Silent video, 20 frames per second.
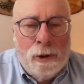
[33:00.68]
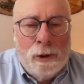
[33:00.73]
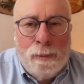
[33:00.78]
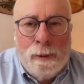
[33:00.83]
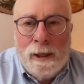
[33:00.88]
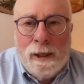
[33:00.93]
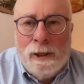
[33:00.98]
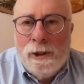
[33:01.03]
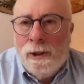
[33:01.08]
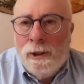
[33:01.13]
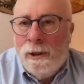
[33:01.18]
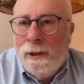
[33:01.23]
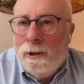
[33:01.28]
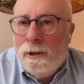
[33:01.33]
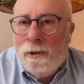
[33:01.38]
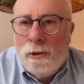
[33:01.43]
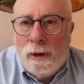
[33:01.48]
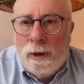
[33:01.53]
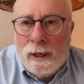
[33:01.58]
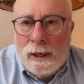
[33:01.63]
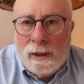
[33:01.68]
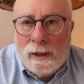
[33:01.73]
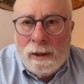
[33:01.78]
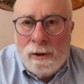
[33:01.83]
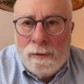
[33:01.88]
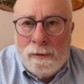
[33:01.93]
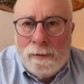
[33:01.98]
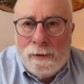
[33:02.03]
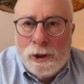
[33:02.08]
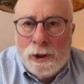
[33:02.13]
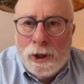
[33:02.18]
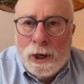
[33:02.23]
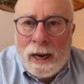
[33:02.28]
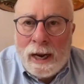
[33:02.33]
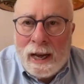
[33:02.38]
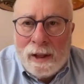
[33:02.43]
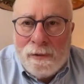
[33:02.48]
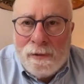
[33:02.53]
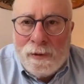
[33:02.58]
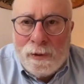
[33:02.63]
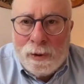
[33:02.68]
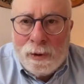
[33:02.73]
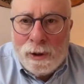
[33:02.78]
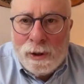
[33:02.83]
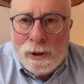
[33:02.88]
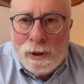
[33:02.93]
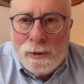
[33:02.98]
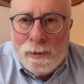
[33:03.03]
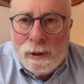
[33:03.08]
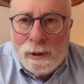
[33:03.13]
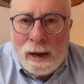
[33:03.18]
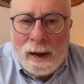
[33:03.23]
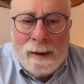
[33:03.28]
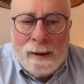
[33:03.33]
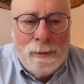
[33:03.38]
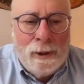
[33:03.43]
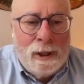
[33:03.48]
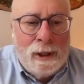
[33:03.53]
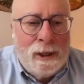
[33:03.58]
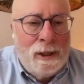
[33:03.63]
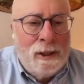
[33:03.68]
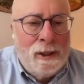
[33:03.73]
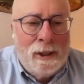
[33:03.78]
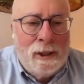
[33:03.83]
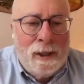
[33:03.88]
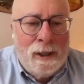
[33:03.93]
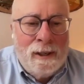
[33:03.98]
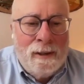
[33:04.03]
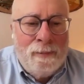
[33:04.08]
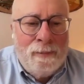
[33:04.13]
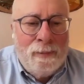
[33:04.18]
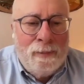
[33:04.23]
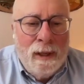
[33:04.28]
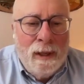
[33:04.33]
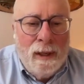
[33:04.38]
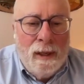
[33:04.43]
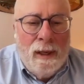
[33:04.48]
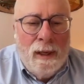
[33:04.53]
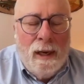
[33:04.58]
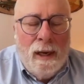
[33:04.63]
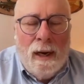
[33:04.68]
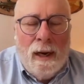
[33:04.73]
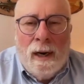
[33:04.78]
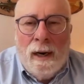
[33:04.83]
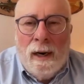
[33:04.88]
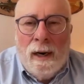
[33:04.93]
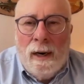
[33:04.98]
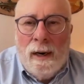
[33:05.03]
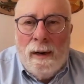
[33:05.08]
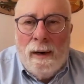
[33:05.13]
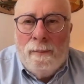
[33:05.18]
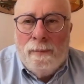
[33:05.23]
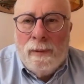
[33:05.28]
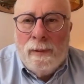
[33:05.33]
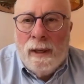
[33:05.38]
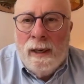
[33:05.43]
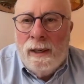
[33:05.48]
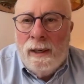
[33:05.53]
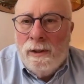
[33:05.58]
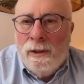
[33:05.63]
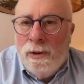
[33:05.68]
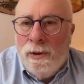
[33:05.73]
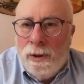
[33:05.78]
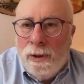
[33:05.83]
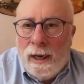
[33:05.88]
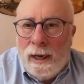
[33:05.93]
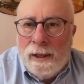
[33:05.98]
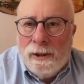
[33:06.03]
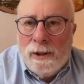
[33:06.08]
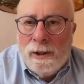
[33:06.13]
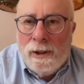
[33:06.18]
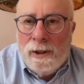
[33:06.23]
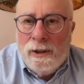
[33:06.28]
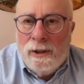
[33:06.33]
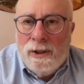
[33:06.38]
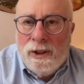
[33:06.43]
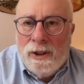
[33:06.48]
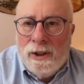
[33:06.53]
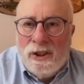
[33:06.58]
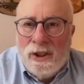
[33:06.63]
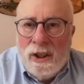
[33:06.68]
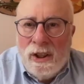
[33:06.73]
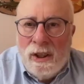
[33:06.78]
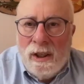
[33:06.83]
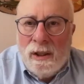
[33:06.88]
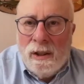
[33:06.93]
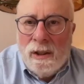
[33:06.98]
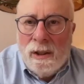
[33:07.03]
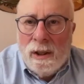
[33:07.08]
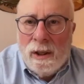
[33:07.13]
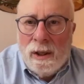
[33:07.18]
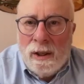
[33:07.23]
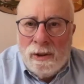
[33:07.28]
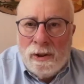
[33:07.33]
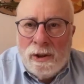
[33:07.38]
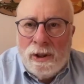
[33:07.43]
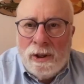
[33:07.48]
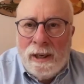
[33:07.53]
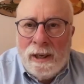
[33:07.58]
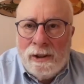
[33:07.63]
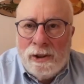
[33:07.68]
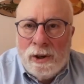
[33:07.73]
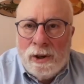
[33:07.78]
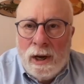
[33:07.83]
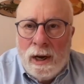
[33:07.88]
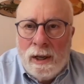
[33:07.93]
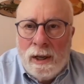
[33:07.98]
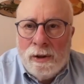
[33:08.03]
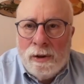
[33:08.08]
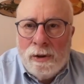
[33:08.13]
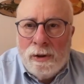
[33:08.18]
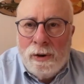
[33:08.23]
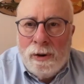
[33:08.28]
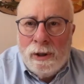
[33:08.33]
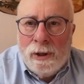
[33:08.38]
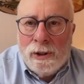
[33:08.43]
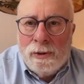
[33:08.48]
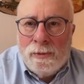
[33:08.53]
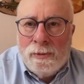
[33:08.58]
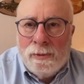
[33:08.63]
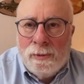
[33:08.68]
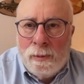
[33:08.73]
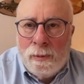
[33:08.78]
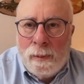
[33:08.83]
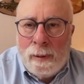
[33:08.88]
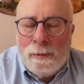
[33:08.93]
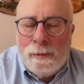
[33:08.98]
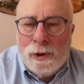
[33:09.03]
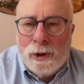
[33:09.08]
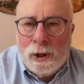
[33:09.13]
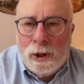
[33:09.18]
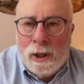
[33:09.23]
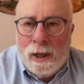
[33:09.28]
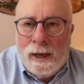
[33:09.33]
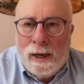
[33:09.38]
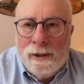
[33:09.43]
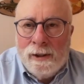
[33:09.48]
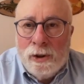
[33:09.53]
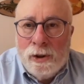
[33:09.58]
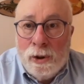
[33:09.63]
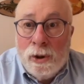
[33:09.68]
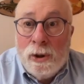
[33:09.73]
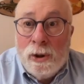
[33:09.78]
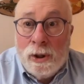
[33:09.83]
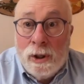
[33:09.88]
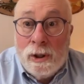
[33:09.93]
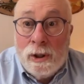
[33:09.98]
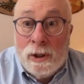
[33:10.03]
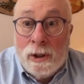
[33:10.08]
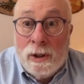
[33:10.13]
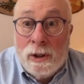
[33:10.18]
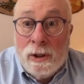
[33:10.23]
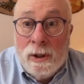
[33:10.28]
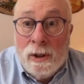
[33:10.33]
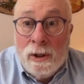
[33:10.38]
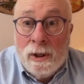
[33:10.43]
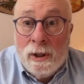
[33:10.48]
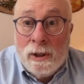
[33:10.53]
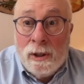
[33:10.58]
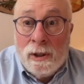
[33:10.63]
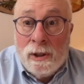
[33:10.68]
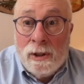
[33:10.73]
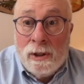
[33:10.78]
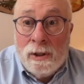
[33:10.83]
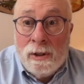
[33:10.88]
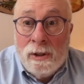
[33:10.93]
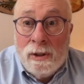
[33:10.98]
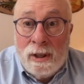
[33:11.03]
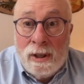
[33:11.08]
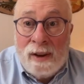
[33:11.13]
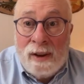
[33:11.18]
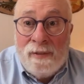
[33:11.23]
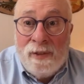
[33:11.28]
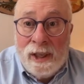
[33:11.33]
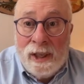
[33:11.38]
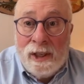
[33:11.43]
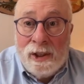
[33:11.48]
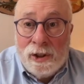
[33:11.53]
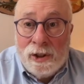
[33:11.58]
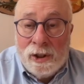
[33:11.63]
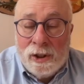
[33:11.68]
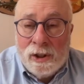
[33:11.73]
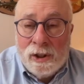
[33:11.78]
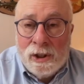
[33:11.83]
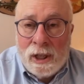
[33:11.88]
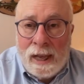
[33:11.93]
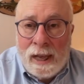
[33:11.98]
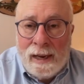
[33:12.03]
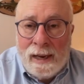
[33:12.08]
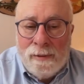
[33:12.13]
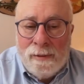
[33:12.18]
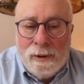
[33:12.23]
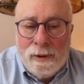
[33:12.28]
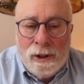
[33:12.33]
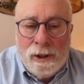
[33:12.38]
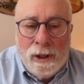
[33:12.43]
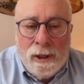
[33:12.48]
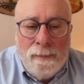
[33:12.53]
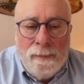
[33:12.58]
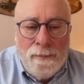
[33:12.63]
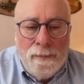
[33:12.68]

speech. And then they tried to get the University of California to adopt it, and it didn't. And in 2016, the International Holocaust Remembrance Alliance took this definition, this language,